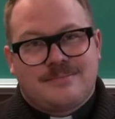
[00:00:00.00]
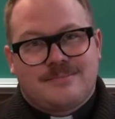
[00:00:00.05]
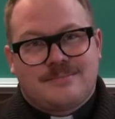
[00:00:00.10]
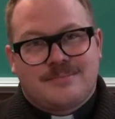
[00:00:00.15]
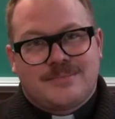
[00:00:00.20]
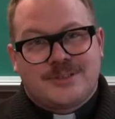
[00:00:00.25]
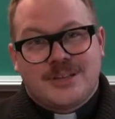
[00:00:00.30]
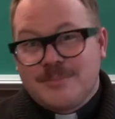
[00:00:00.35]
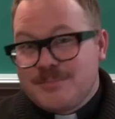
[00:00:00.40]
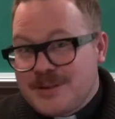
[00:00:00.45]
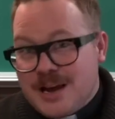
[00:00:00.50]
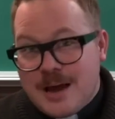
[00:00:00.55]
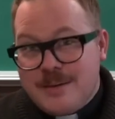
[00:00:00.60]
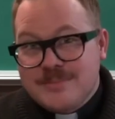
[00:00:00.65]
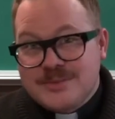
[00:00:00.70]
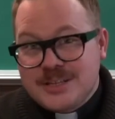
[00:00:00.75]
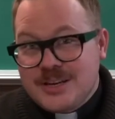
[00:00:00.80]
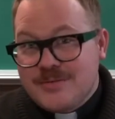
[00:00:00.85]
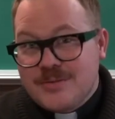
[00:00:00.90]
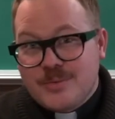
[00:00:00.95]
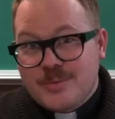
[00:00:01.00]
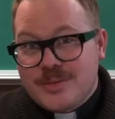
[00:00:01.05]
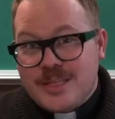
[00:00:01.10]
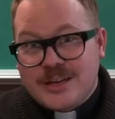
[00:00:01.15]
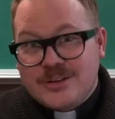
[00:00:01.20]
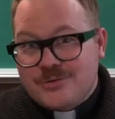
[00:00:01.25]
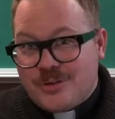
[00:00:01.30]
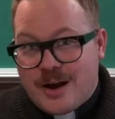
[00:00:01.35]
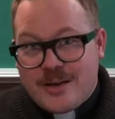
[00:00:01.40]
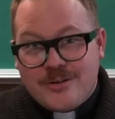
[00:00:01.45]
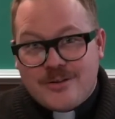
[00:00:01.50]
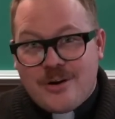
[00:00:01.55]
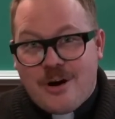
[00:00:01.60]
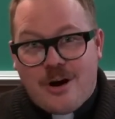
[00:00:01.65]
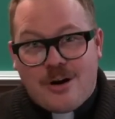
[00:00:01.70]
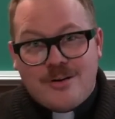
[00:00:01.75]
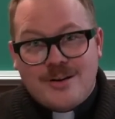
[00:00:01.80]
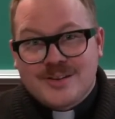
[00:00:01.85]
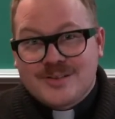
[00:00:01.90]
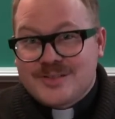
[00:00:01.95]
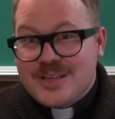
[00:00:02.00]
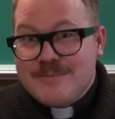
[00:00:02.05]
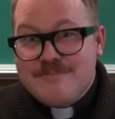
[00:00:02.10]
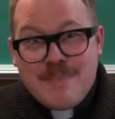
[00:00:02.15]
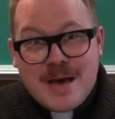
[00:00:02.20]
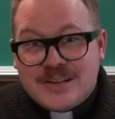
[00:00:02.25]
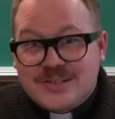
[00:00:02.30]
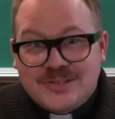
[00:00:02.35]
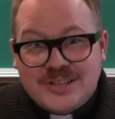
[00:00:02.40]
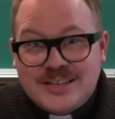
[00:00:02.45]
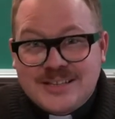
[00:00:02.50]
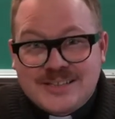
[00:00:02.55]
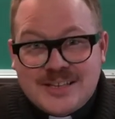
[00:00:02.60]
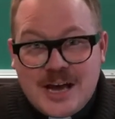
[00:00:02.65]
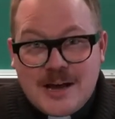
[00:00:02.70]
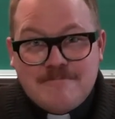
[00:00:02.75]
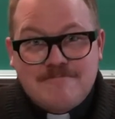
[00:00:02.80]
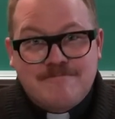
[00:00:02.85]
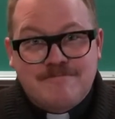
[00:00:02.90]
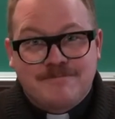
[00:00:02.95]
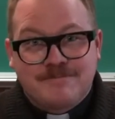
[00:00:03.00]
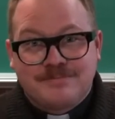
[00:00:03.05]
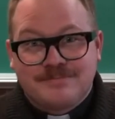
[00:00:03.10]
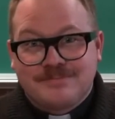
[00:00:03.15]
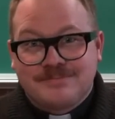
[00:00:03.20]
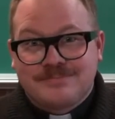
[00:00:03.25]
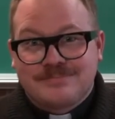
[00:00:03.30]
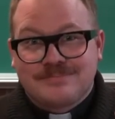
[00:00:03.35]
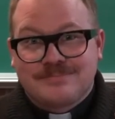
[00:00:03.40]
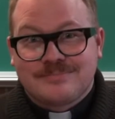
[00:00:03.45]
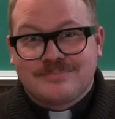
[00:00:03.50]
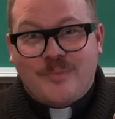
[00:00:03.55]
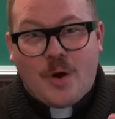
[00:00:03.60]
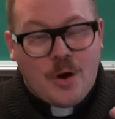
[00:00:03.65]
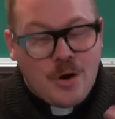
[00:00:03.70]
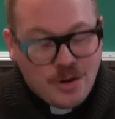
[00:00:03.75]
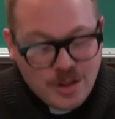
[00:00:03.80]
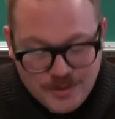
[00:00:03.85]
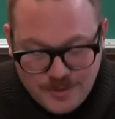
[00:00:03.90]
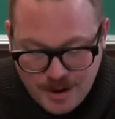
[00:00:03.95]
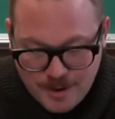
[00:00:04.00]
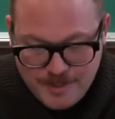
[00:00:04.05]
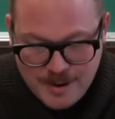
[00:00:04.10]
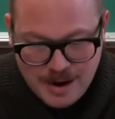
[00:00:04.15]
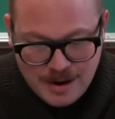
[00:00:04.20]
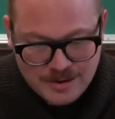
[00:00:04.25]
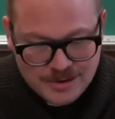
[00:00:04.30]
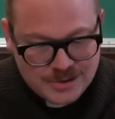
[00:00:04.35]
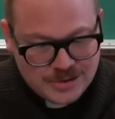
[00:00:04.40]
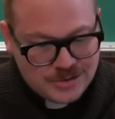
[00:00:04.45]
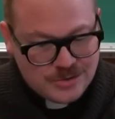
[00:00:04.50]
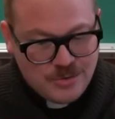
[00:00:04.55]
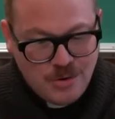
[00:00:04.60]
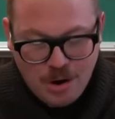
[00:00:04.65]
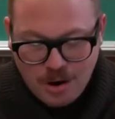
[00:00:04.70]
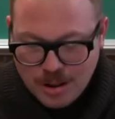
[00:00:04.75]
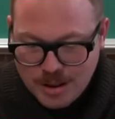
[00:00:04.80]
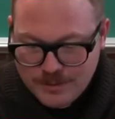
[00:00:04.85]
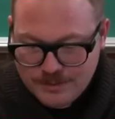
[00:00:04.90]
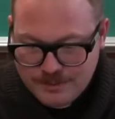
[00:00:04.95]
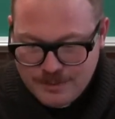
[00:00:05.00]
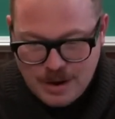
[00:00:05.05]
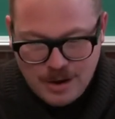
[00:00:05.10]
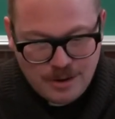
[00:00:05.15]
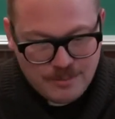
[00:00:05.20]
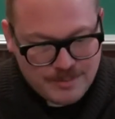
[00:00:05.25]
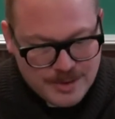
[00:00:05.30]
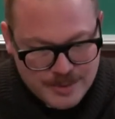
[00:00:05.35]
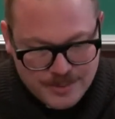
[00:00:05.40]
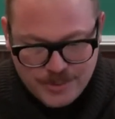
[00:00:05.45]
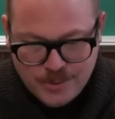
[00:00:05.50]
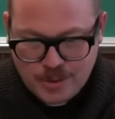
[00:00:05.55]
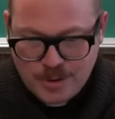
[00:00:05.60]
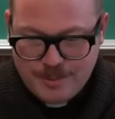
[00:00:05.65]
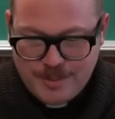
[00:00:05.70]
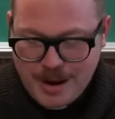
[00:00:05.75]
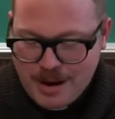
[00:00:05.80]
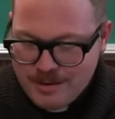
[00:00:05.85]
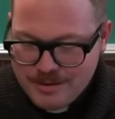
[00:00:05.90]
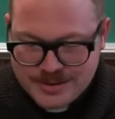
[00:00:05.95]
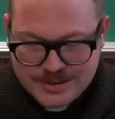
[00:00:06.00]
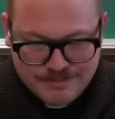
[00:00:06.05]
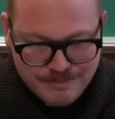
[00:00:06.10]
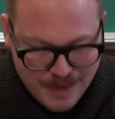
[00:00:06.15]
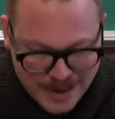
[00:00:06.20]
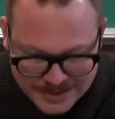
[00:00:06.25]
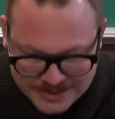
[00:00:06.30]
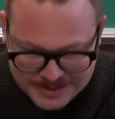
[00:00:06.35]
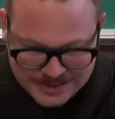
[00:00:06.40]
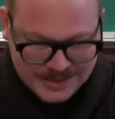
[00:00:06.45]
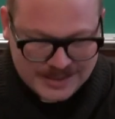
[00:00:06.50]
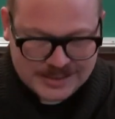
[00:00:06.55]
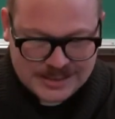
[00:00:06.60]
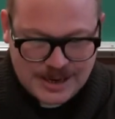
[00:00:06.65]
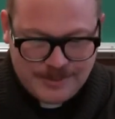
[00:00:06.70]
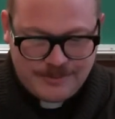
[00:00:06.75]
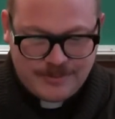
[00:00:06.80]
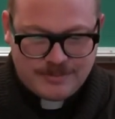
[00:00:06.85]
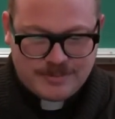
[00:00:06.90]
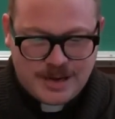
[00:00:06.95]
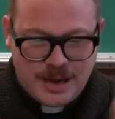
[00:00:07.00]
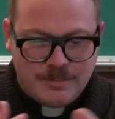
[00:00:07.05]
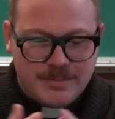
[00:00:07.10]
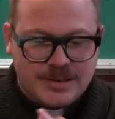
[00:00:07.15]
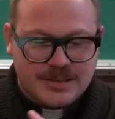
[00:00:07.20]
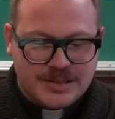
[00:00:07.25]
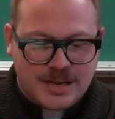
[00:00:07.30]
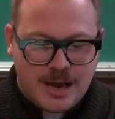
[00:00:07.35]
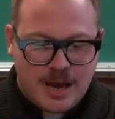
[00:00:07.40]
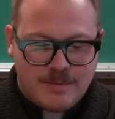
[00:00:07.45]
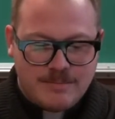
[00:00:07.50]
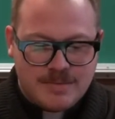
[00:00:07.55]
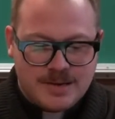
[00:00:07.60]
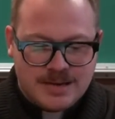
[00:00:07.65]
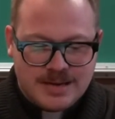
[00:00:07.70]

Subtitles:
Sometimes, even when they try their hardest, they mess things up. All of our parents do. All people who are parents mess things up from time to time.